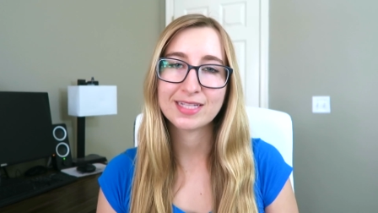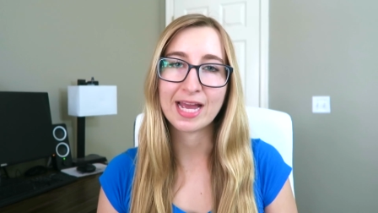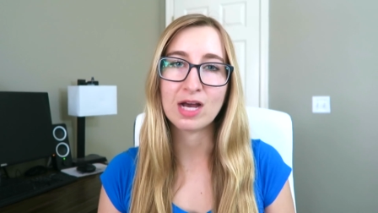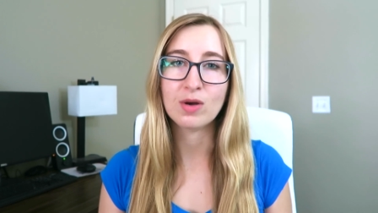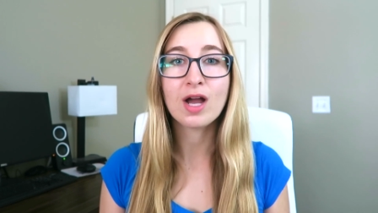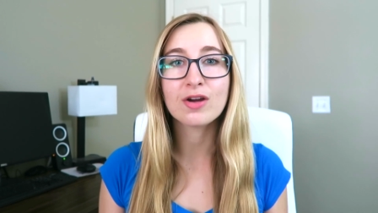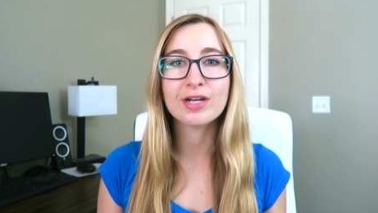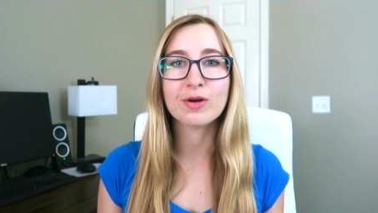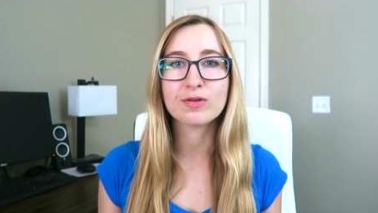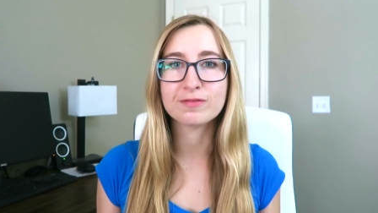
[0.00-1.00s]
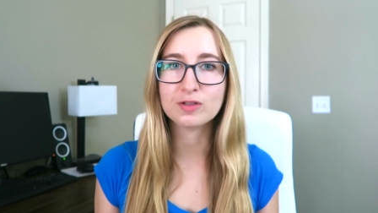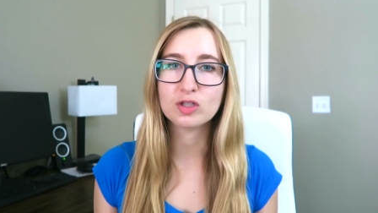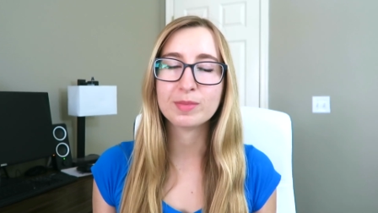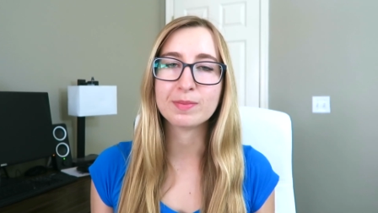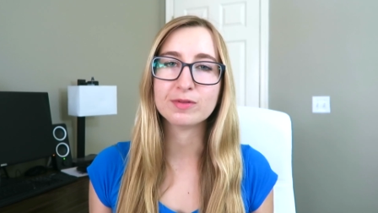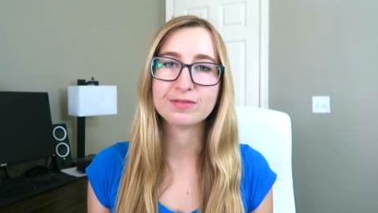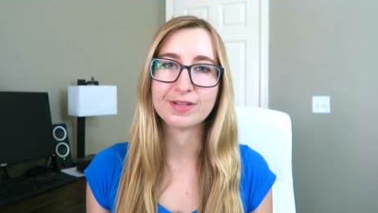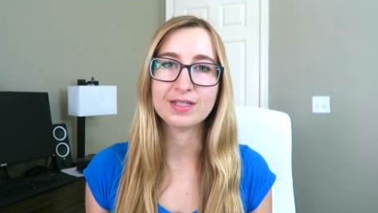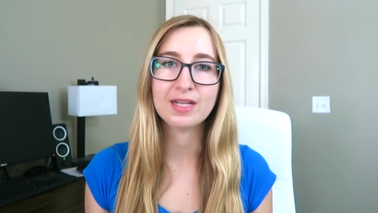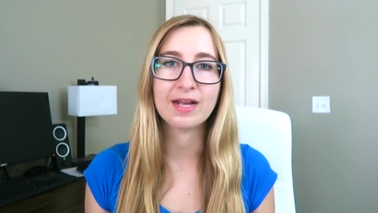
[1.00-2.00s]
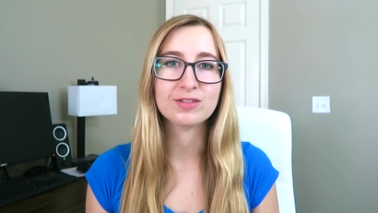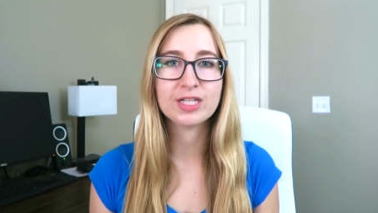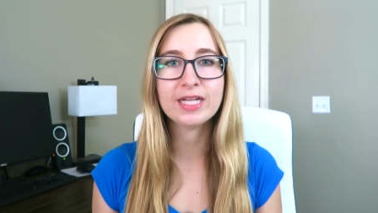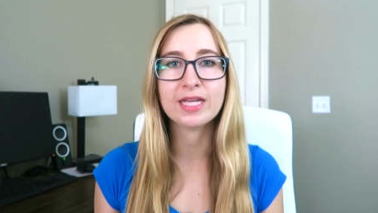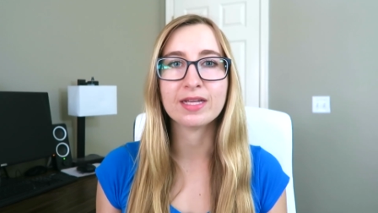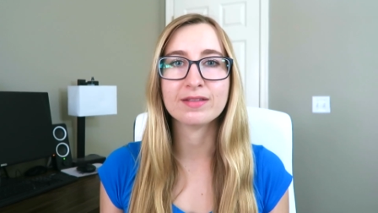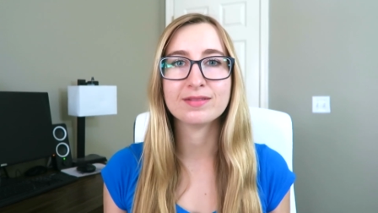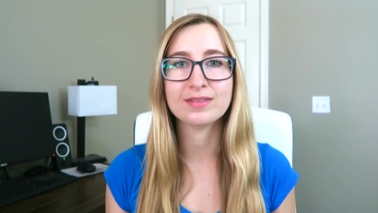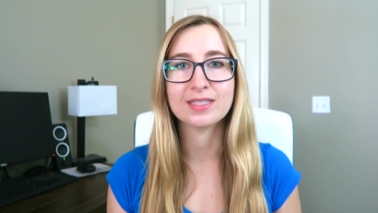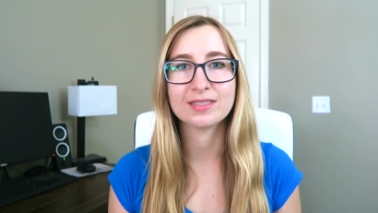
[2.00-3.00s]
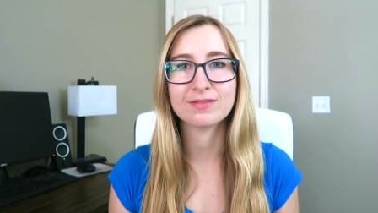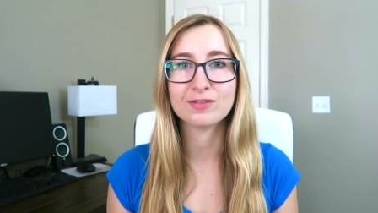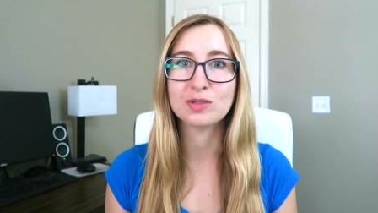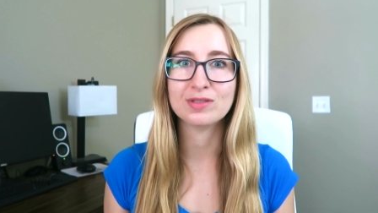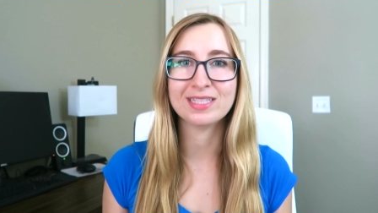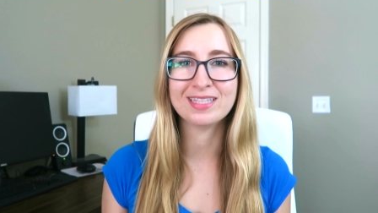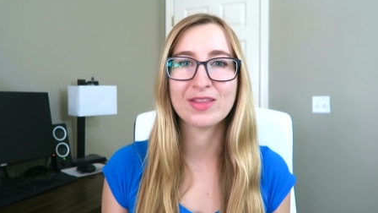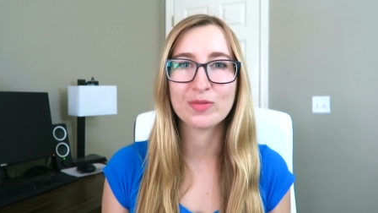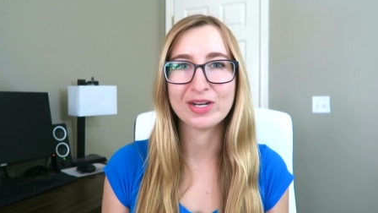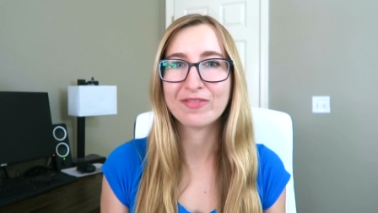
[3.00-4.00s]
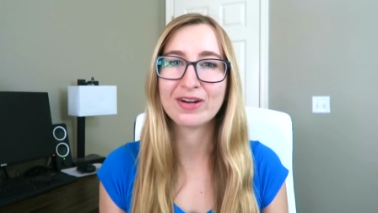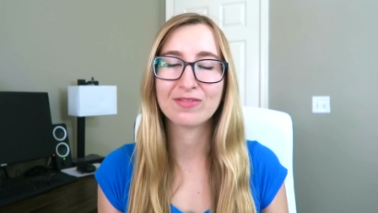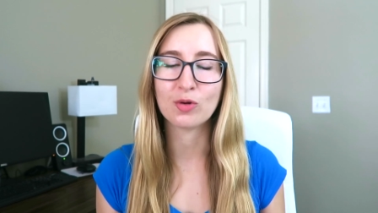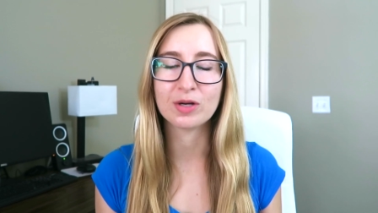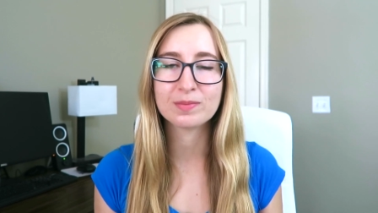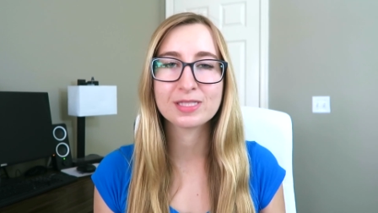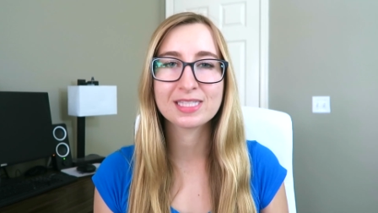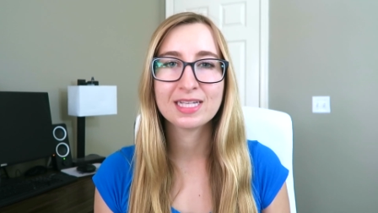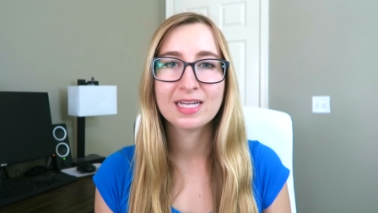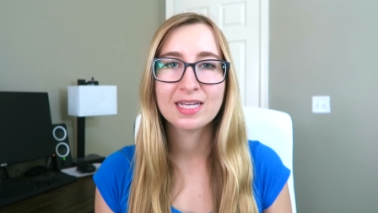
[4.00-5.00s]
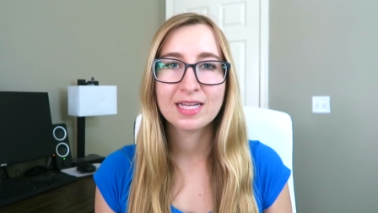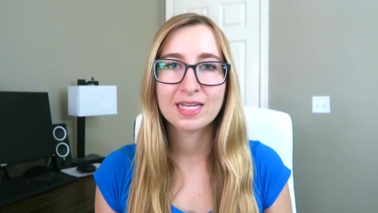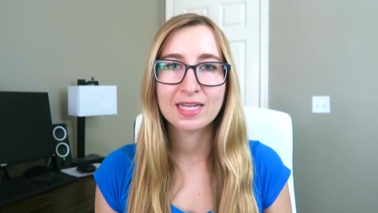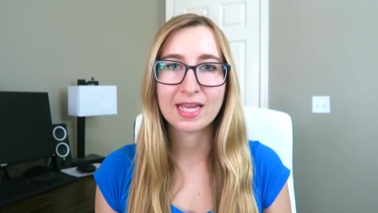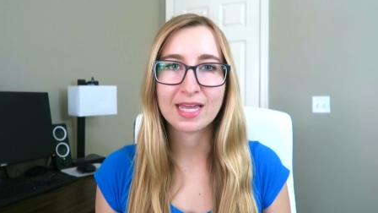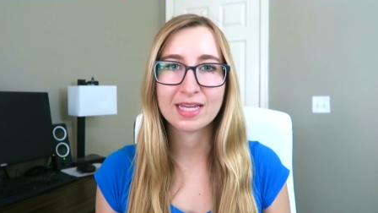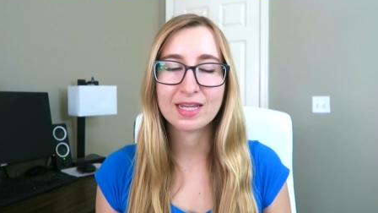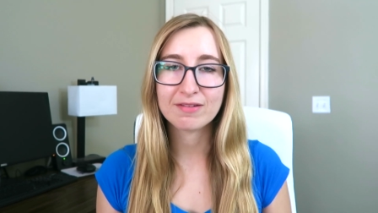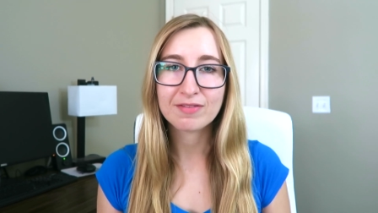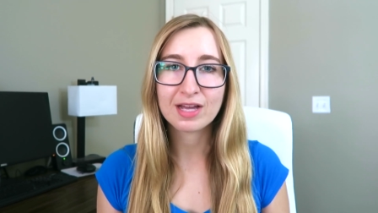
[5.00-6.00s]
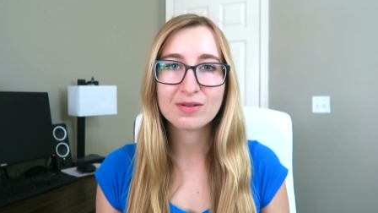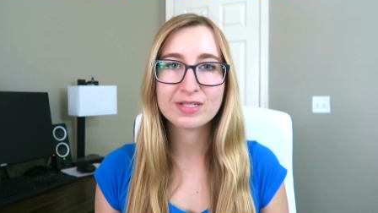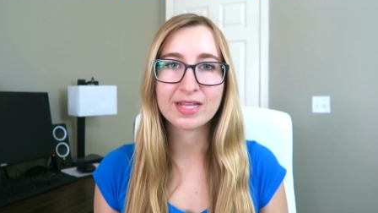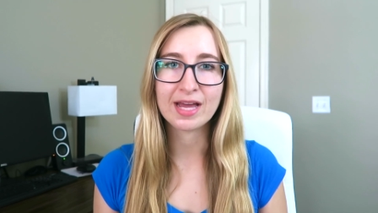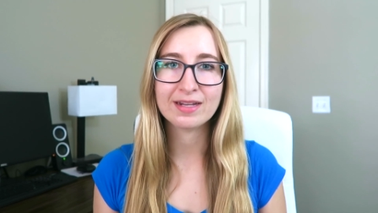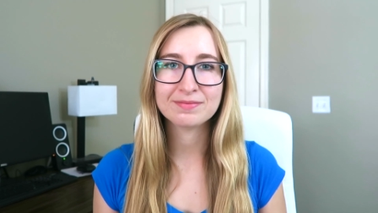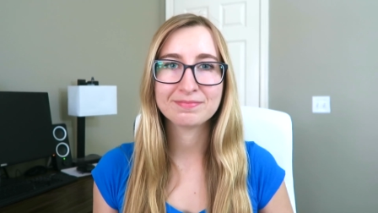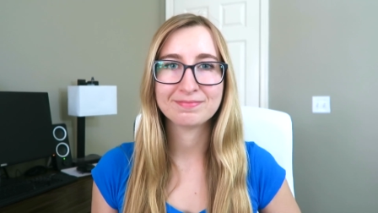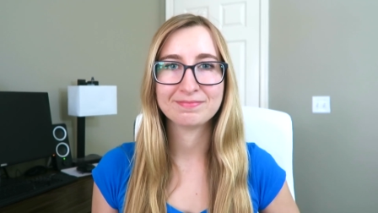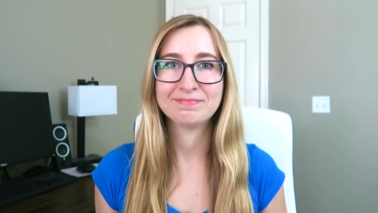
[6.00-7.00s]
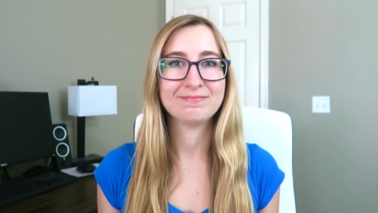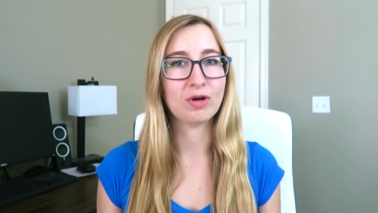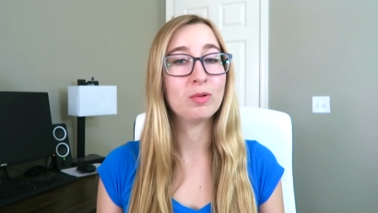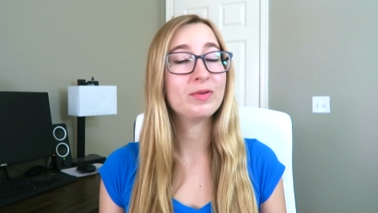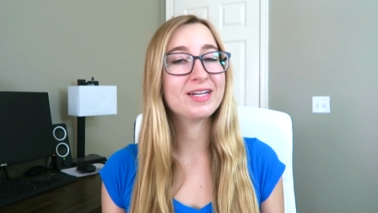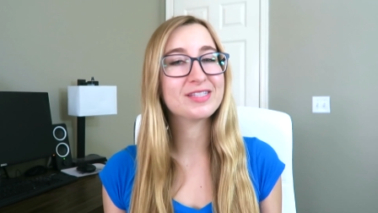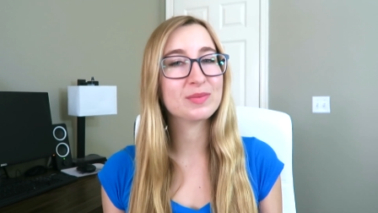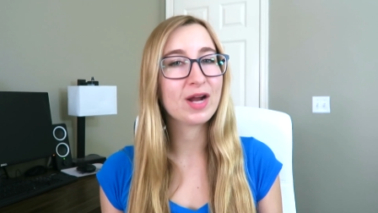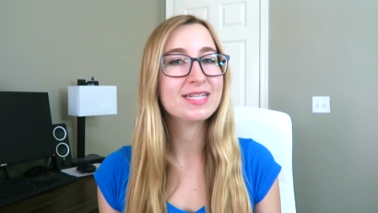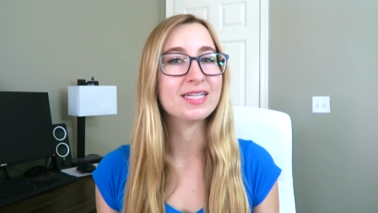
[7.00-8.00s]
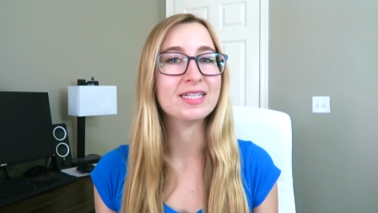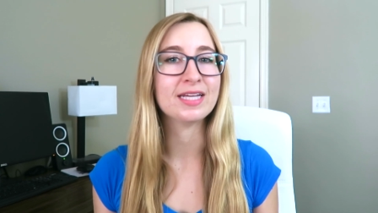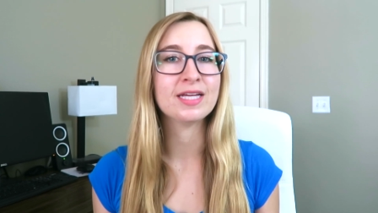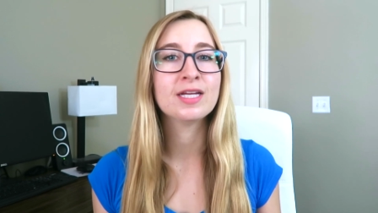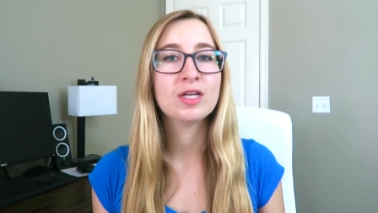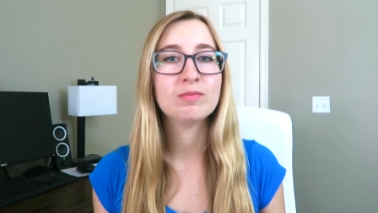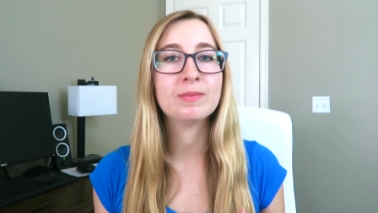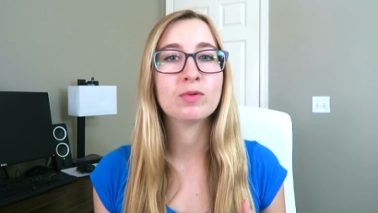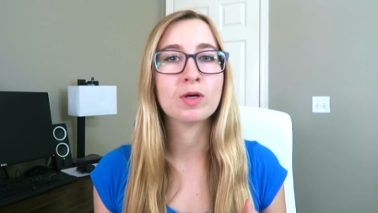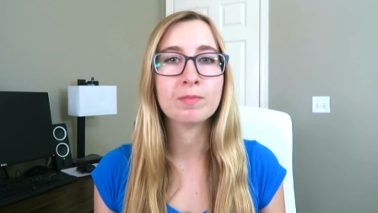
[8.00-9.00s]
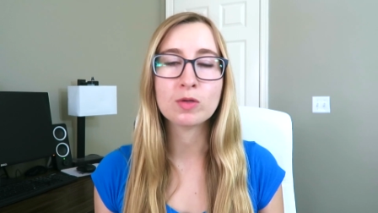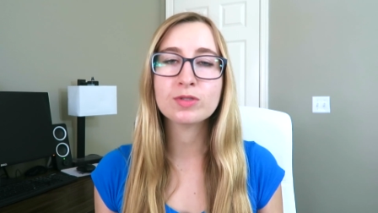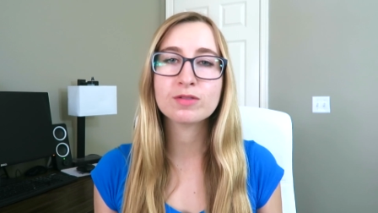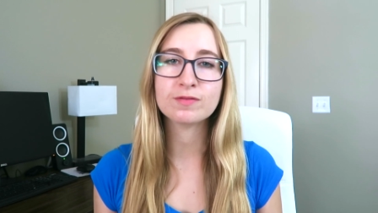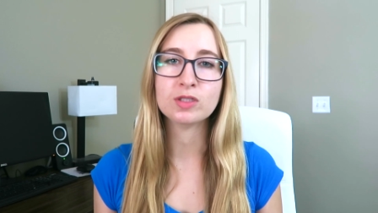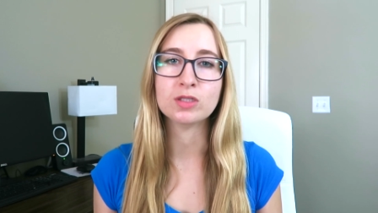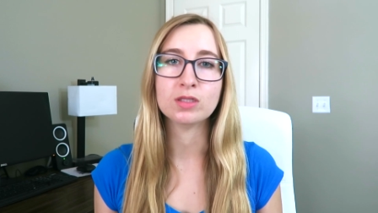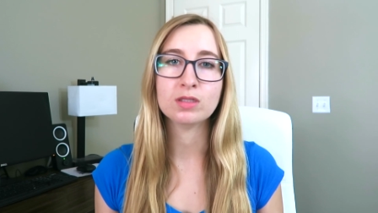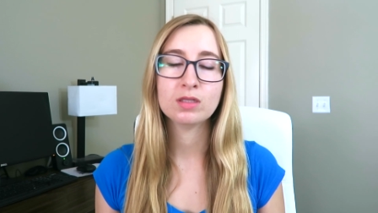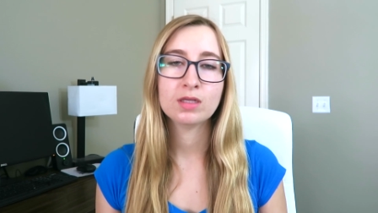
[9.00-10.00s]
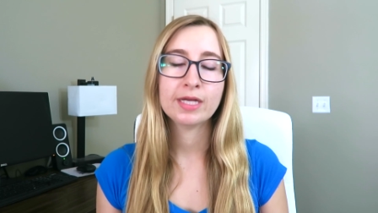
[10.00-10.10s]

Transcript: how hungry or full people felt after eating this fruit in the three different forms. And they found that, probably unsurprisingly, people were most full